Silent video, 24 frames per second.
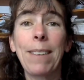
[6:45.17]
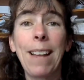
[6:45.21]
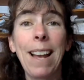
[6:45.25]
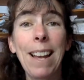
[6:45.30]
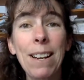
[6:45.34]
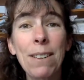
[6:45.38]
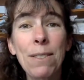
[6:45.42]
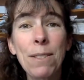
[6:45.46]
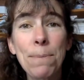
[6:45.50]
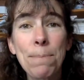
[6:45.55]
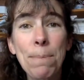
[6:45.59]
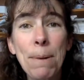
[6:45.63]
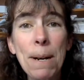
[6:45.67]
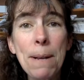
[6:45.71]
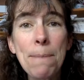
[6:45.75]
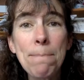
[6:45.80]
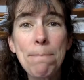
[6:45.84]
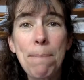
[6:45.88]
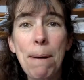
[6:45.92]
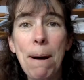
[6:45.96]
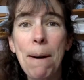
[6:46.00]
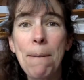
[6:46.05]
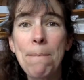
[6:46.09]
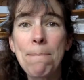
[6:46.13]
and I was pretty
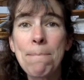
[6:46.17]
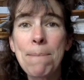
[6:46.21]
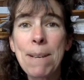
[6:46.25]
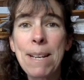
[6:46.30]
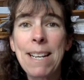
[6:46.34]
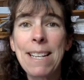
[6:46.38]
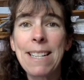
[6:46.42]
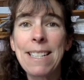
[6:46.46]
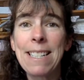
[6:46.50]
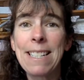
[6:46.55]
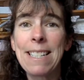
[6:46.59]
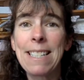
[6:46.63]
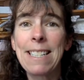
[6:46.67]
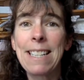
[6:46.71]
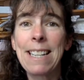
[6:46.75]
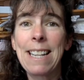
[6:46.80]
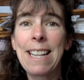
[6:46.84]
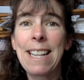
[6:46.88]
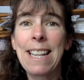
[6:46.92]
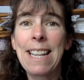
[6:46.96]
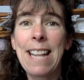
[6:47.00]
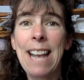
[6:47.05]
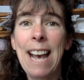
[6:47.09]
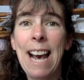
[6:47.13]
bummed because
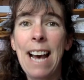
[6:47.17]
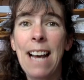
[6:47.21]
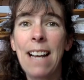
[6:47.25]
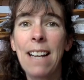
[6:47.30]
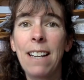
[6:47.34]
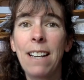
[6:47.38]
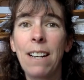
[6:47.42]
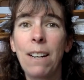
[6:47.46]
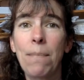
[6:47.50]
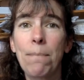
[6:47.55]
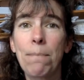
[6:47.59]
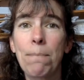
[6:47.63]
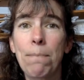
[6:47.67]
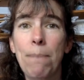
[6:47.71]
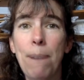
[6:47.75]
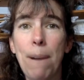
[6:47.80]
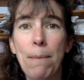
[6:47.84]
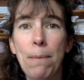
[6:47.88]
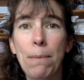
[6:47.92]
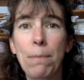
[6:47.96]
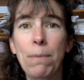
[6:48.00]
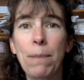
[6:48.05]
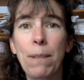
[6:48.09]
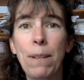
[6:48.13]
that
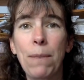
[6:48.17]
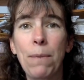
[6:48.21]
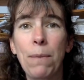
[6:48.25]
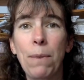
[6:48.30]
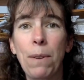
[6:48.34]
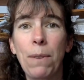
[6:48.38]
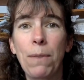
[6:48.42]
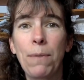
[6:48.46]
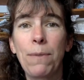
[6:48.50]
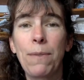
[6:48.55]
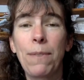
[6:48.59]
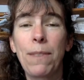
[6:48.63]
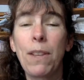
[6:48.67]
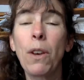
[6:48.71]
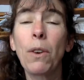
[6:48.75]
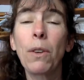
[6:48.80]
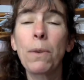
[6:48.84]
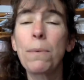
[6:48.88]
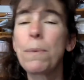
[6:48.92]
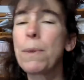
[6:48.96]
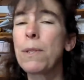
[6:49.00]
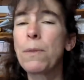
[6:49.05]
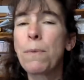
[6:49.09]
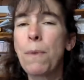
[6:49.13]
probably would have, the
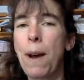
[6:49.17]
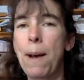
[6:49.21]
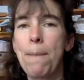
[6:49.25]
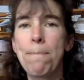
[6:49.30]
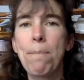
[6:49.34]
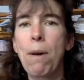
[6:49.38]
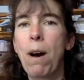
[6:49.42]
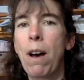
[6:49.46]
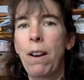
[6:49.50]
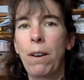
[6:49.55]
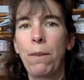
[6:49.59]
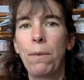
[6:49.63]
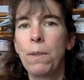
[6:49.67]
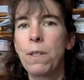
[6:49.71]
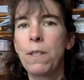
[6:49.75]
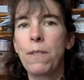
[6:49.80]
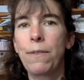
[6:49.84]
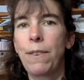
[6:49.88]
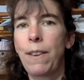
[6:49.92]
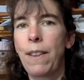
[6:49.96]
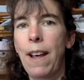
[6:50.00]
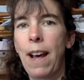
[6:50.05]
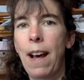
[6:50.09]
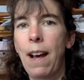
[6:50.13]
only reason why I bought it
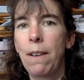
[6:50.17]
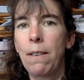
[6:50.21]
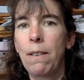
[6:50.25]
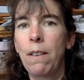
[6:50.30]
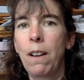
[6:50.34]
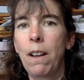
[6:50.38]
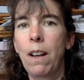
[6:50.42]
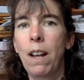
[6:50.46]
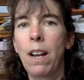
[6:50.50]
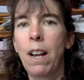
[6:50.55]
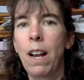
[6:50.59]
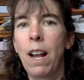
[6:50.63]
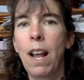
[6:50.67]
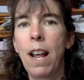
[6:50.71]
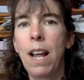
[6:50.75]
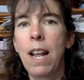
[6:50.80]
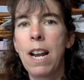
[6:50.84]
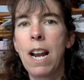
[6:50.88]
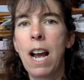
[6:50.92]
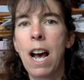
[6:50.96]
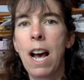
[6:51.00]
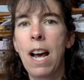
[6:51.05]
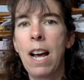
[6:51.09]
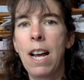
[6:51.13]
was for that. And
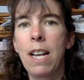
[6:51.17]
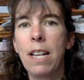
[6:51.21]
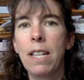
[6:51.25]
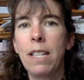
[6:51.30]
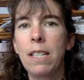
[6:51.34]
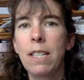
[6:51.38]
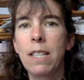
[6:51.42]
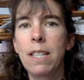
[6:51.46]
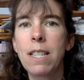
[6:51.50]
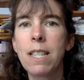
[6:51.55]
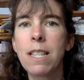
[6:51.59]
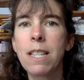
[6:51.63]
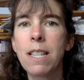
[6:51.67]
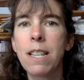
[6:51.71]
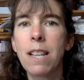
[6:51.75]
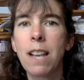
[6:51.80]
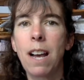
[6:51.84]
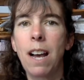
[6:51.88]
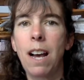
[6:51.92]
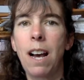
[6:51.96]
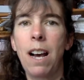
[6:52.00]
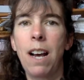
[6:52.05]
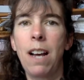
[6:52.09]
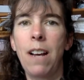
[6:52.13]
I
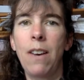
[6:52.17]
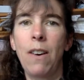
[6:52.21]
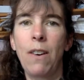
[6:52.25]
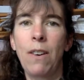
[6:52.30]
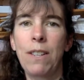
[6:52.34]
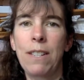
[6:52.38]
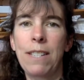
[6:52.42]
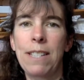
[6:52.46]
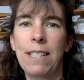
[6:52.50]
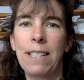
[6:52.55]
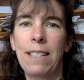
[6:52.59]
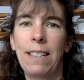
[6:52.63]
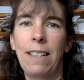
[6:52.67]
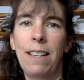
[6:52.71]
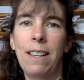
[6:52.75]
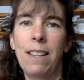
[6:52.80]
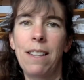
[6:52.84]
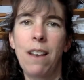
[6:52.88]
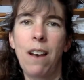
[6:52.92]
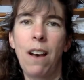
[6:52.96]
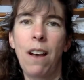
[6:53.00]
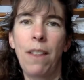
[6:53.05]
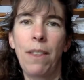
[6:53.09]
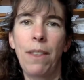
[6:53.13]
honestly
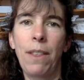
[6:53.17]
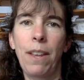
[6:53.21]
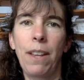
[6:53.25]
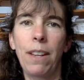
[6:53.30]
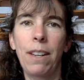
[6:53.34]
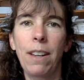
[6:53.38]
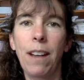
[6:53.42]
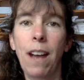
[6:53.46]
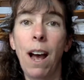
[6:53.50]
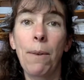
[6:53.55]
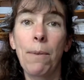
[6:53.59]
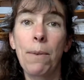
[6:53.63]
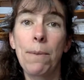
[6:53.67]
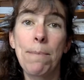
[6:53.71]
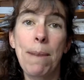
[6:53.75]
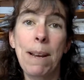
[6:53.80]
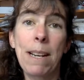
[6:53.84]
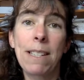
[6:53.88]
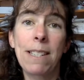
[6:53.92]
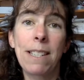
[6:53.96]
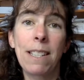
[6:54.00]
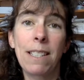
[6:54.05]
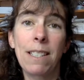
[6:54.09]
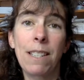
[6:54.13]
thought that I would
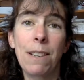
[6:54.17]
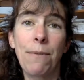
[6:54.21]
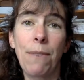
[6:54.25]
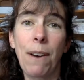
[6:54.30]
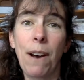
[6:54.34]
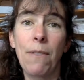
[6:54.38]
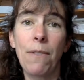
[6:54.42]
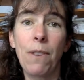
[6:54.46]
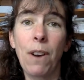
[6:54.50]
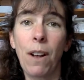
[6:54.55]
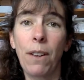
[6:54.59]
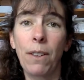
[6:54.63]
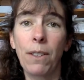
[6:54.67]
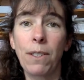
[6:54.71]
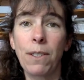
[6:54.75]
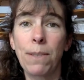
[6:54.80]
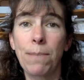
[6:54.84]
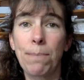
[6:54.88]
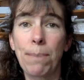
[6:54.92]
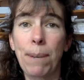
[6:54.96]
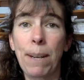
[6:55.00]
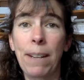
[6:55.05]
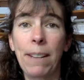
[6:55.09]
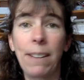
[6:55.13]
make
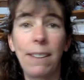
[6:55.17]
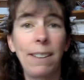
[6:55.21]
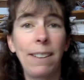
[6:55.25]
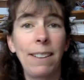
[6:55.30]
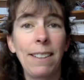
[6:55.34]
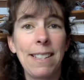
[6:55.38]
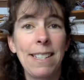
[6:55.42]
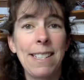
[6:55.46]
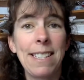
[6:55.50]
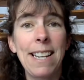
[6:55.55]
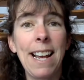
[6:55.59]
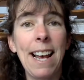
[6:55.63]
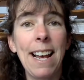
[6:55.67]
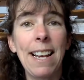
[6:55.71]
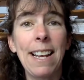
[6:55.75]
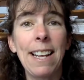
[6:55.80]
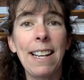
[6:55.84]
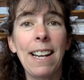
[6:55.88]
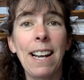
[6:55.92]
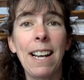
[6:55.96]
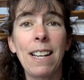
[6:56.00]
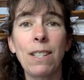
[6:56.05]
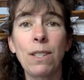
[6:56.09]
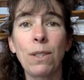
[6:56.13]
$65, but
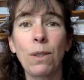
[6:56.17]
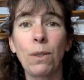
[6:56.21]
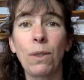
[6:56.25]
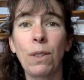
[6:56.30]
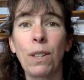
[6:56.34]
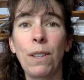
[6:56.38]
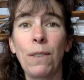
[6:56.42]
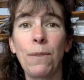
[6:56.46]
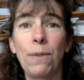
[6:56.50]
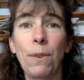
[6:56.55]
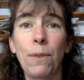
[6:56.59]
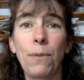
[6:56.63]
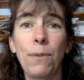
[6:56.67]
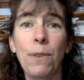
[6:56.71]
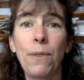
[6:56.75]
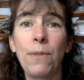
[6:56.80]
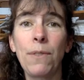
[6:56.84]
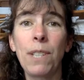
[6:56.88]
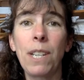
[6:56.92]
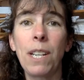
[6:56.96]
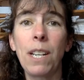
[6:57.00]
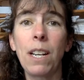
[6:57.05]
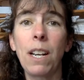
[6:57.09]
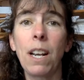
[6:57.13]
instead I sold it for
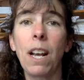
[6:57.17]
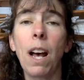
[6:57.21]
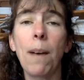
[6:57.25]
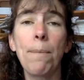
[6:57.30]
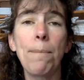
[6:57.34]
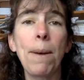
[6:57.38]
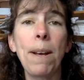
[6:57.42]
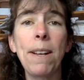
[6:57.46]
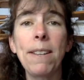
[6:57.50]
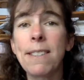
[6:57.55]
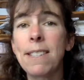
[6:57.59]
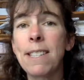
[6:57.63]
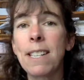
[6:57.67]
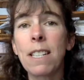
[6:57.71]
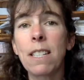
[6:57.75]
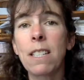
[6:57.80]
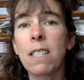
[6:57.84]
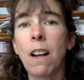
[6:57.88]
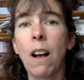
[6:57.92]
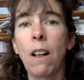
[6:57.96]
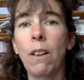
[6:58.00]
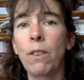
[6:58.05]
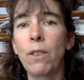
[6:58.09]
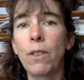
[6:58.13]
$15. I paid
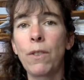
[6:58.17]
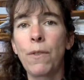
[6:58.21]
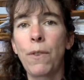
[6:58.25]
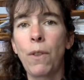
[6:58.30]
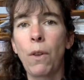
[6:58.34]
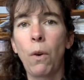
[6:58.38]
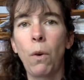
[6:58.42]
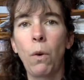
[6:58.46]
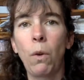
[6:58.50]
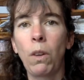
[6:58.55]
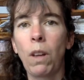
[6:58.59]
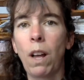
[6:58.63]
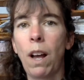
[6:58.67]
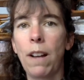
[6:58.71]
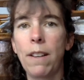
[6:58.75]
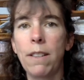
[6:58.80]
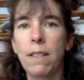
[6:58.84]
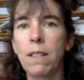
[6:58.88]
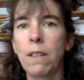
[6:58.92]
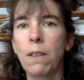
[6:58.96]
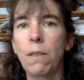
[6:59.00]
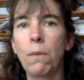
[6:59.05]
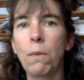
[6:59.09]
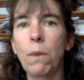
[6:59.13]
$6 for the whole
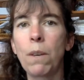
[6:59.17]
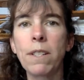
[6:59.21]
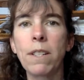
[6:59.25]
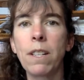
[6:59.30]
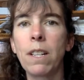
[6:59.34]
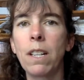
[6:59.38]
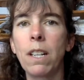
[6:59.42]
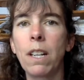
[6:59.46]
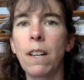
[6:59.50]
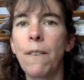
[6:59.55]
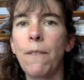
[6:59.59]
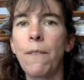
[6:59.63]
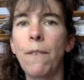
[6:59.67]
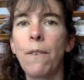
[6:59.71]
lot, so it wasn't,